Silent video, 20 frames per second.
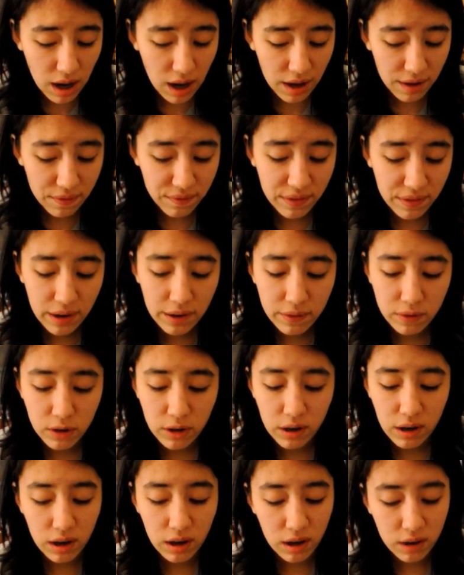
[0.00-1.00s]
I have
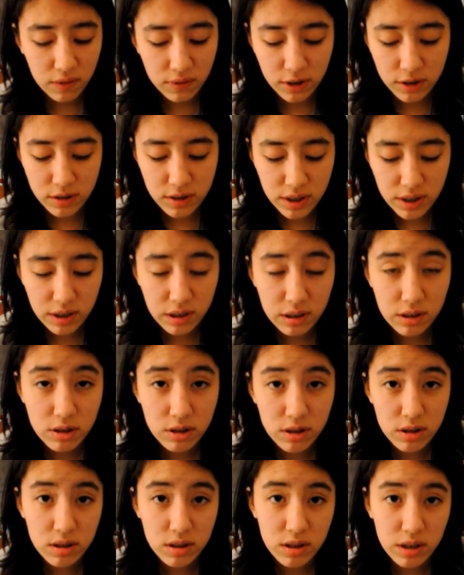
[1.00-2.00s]
never ever dared
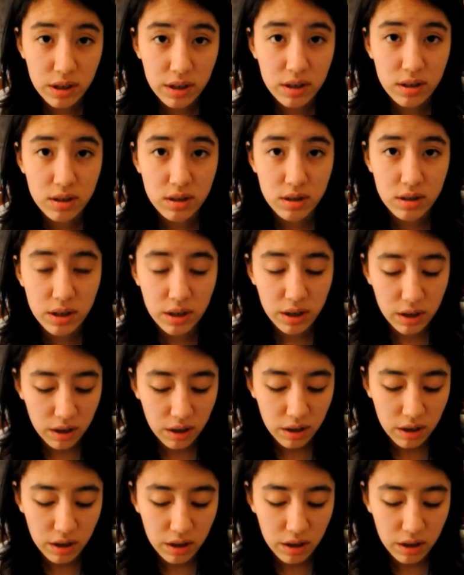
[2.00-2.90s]
to stick a stick